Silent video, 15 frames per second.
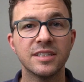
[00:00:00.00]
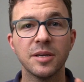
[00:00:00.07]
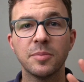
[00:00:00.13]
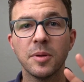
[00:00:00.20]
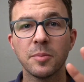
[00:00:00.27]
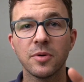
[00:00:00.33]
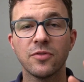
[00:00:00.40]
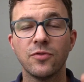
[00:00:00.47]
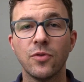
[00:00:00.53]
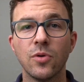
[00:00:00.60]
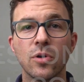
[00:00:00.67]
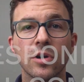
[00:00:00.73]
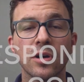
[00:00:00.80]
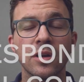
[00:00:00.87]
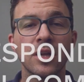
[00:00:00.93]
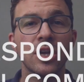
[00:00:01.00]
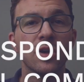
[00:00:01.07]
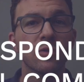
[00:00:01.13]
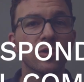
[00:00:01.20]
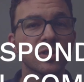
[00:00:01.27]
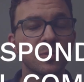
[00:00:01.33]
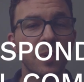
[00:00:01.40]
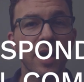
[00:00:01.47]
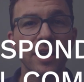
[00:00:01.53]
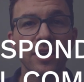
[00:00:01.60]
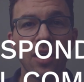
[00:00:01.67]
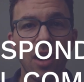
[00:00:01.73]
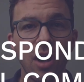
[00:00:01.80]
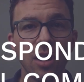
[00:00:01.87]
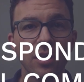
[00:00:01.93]
Tip number four, respond
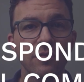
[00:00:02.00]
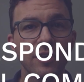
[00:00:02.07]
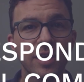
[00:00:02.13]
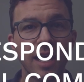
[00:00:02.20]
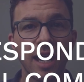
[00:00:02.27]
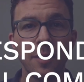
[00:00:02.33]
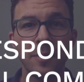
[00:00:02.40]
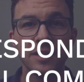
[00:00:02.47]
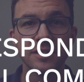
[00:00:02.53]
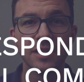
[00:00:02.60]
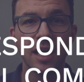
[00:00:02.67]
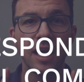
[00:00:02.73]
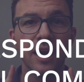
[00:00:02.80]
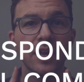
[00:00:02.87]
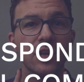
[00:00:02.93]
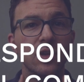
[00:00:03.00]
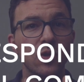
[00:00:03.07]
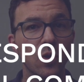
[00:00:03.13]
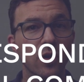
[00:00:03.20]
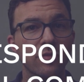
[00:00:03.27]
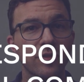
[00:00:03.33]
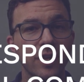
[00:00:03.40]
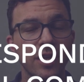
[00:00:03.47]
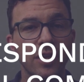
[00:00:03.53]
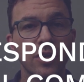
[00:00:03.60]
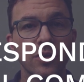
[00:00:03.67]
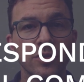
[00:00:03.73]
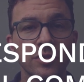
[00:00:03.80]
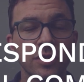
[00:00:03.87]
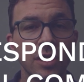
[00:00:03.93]
to all the comments on your
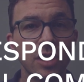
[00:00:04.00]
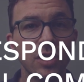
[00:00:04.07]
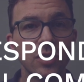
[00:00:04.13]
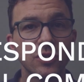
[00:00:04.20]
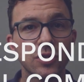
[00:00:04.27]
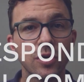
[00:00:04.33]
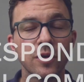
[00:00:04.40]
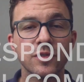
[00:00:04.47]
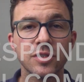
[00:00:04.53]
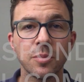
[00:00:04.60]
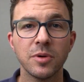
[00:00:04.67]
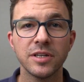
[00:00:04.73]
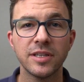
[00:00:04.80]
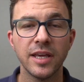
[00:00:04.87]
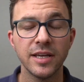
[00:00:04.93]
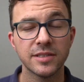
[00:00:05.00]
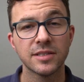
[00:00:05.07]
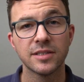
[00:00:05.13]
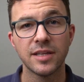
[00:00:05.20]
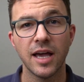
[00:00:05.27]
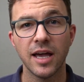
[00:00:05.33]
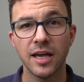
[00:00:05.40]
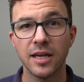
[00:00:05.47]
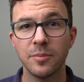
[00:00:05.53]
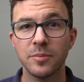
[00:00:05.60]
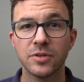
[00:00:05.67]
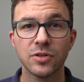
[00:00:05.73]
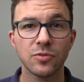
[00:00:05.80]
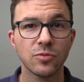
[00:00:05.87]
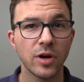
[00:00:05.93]
videos. So if someone takes the time
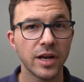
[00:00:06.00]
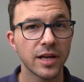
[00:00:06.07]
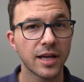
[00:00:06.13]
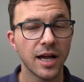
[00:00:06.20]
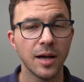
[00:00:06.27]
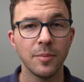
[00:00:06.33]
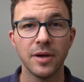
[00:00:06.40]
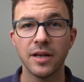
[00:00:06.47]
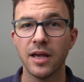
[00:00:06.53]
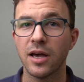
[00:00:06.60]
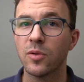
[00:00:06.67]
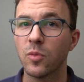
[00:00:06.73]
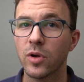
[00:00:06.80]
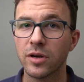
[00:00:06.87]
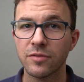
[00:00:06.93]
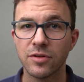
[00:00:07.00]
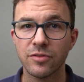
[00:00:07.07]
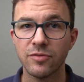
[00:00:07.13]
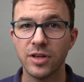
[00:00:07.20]
to write a comment on one of your